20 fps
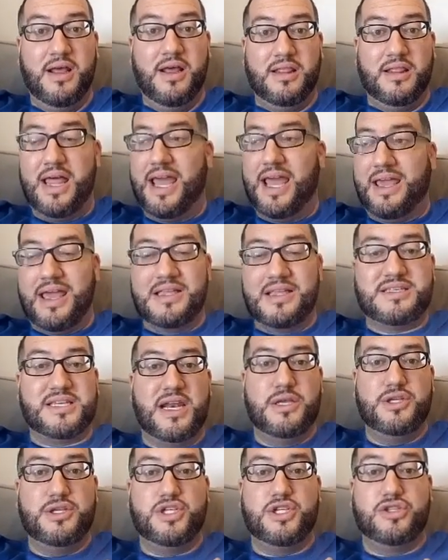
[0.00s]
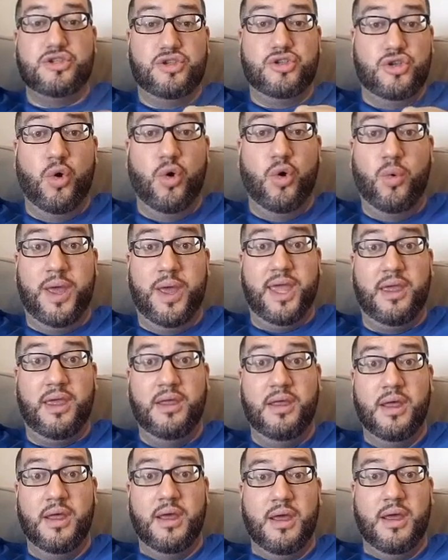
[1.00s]
Like instead of just doing,
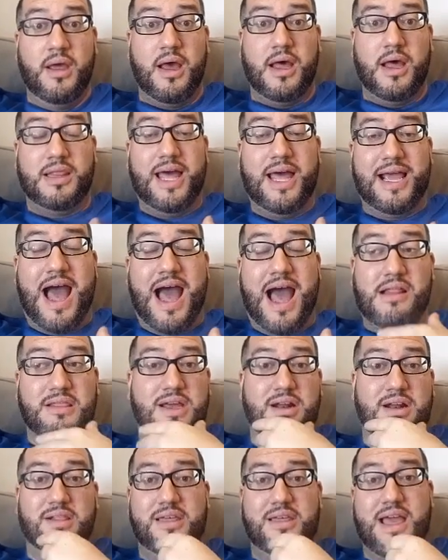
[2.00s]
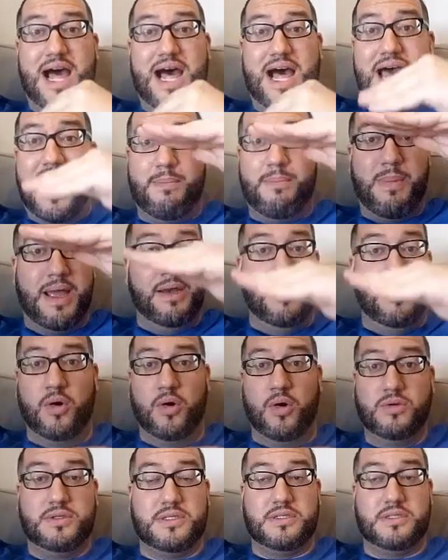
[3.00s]
like I'll have my
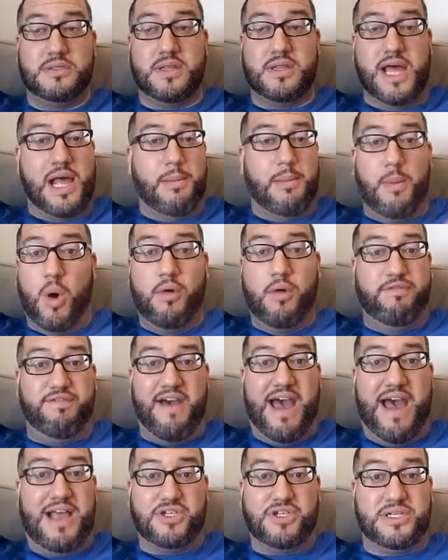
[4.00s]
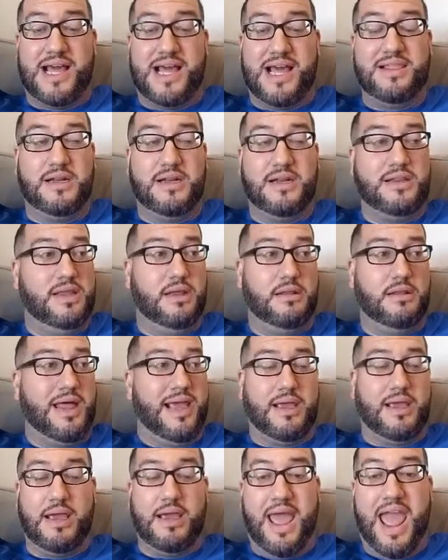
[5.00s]
notes. Like I'm old fashioned. I literally
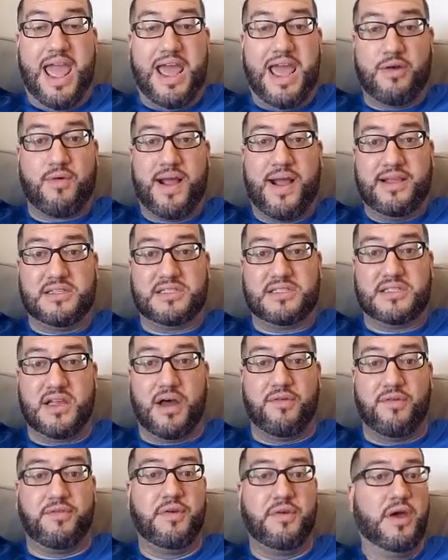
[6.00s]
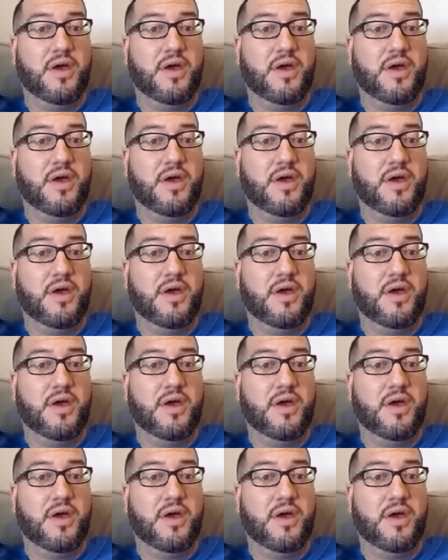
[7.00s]
like handwrite stuff.